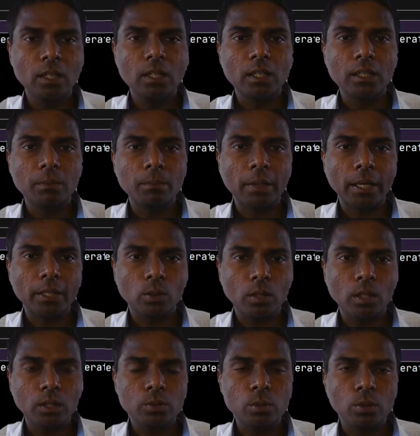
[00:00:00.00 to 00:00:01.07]
in
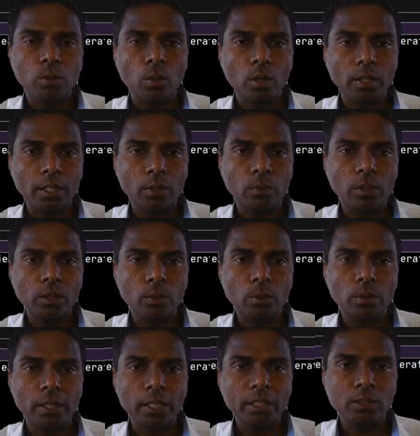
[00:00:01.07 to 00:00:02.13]
Python also. Not equal
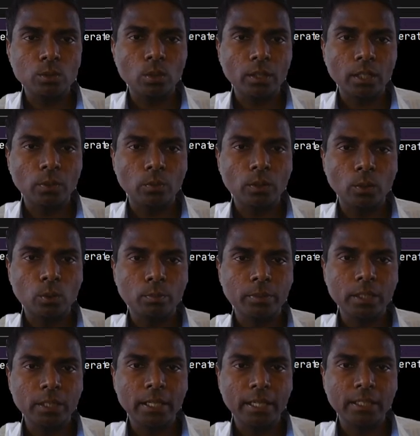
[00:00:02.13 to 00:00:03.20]
to, a is not equal to
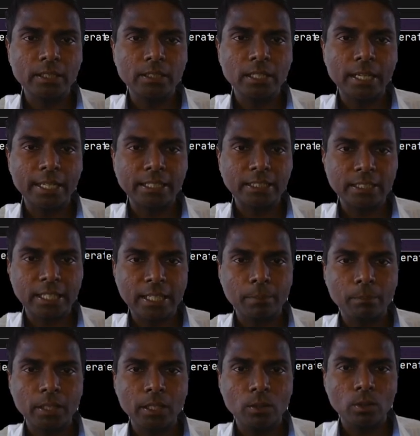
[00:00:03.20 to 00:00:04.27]
b, a is less
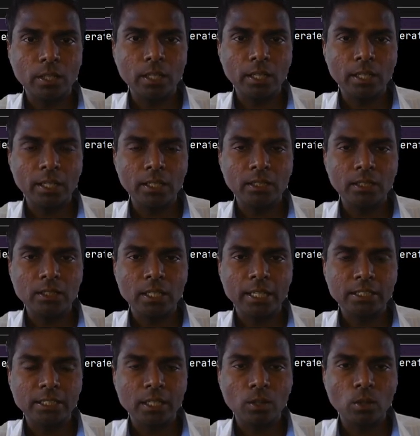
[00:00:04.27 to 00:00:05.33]
than b. Okay, a is
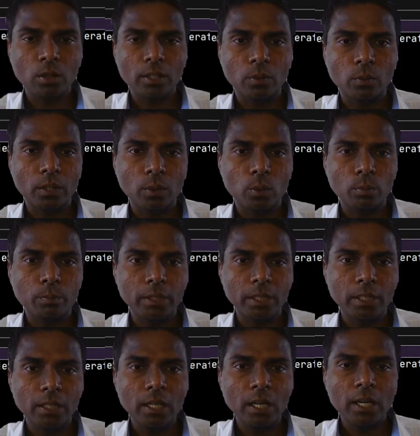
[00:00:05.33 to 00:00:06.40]
less than or equal to
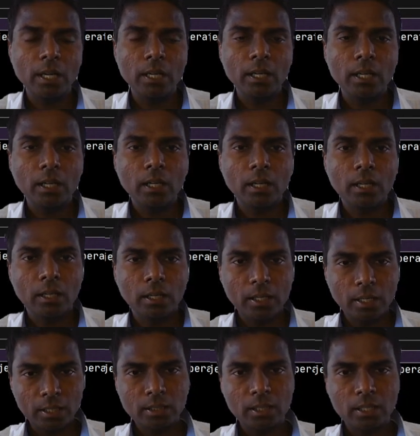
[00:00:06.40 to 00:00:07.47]
b, a
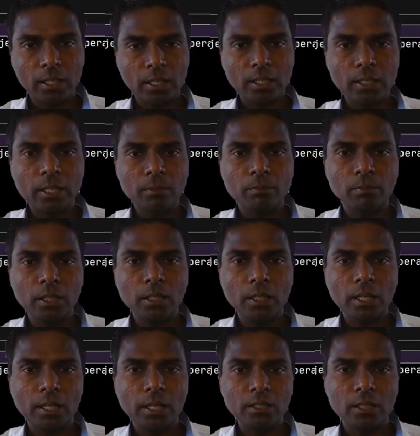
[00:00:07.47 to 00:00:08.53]
is greater than
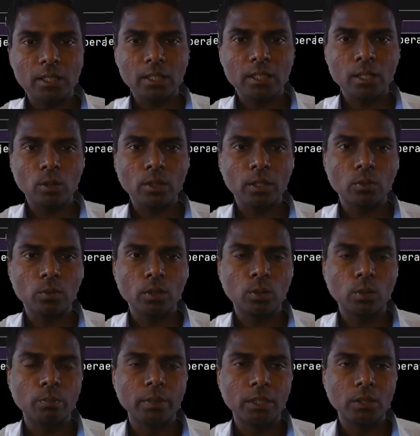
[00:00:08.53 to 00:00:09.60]
b, a is greater than or equal
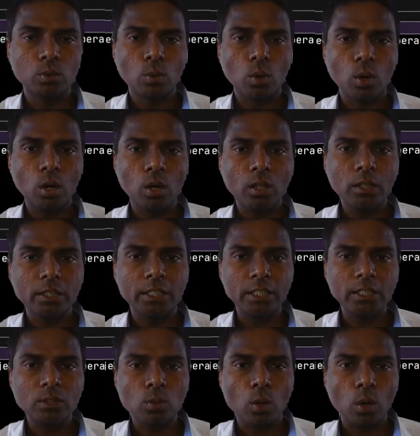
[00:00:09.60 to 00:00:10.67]
to b. So all
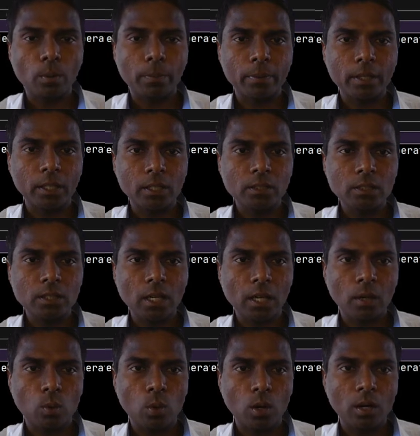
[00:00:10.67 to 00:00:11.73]
these operators
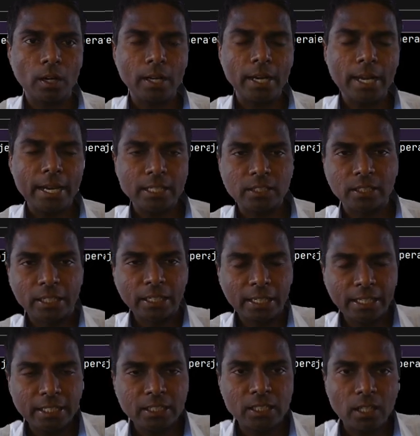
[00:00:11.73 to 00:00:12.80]
are called as
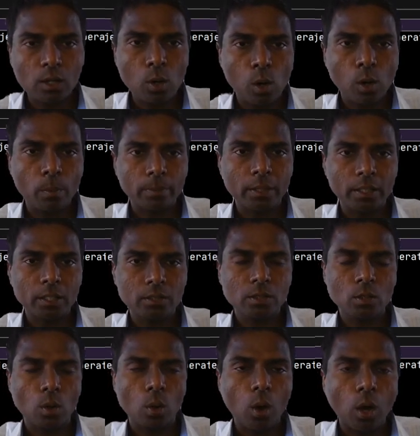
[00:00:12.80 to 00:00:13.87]
relational
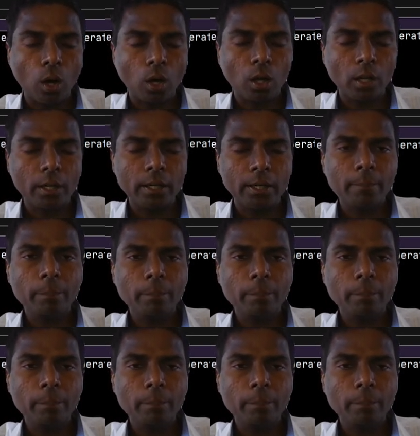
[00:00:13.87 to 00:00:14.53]
operators, or